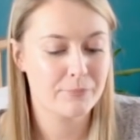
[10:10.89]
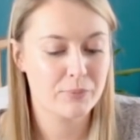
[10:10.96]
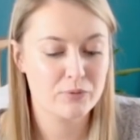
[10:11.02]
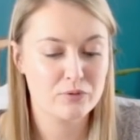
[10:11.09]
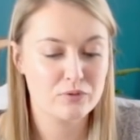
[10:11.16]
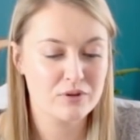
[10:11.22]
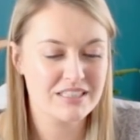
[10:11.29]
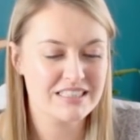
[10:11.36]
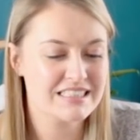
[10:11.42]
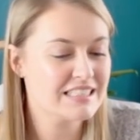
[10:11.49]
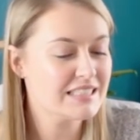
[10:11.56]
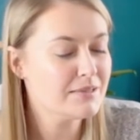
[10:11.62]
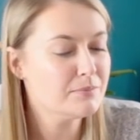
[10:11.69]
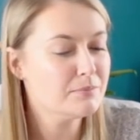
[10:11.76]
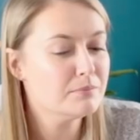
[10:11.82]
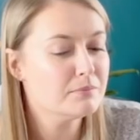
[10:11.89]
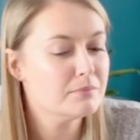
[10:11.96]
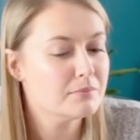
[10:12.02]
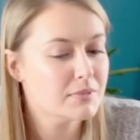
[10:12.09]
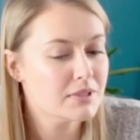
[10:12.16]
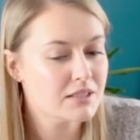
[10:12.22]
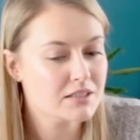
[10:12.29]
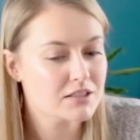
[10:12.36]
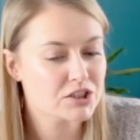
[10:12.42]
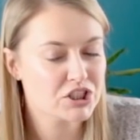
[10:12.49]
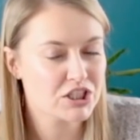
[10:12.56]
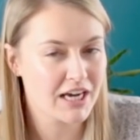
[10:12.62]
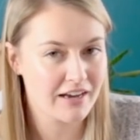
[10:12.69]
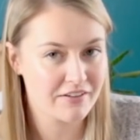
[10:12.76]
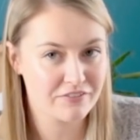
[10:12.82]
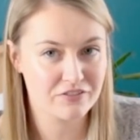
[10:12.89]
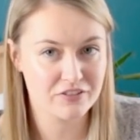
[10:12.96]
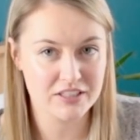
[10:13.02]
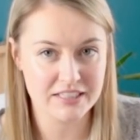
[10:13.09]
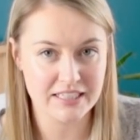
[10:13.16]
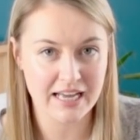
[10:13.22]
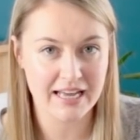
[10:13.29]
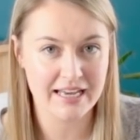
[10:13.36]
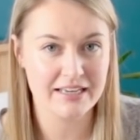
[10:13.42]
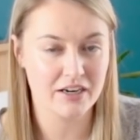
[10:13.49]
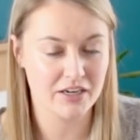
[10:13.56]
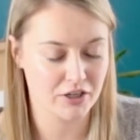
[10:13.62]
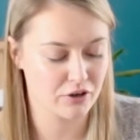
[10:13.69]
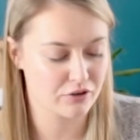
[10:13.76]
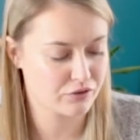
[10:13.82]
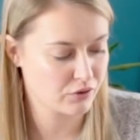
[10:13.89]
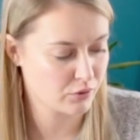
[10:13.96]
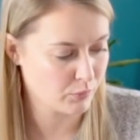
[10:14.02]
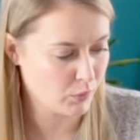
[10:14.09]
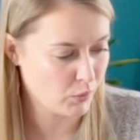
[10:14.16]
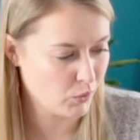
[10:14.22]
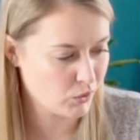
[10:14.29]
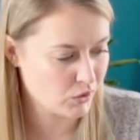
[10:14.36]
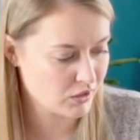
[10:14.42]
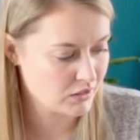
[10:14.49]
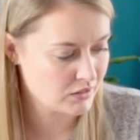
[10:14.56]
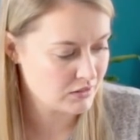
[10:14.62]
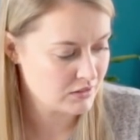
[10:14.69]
Pretty much every day I go for a walk,